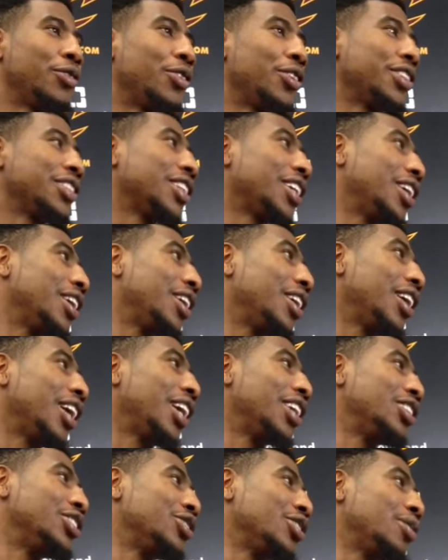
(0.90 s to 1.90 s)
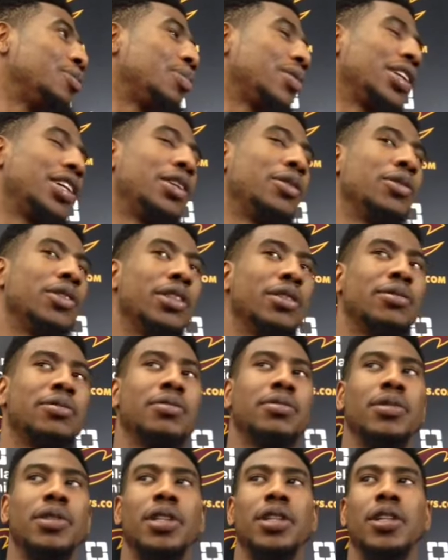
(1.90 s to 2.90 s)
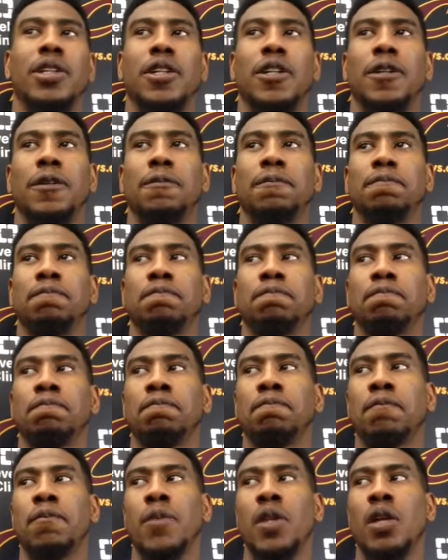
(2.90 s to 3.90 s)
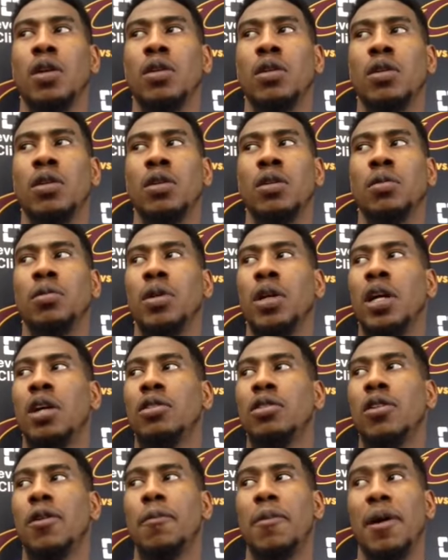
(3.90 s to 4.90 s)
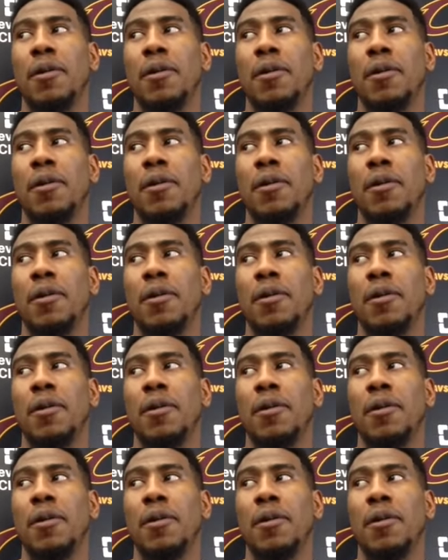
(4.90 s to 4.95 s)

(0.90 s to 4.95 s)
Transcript: course, I, I enjoy playing with them. Um, but I don't know.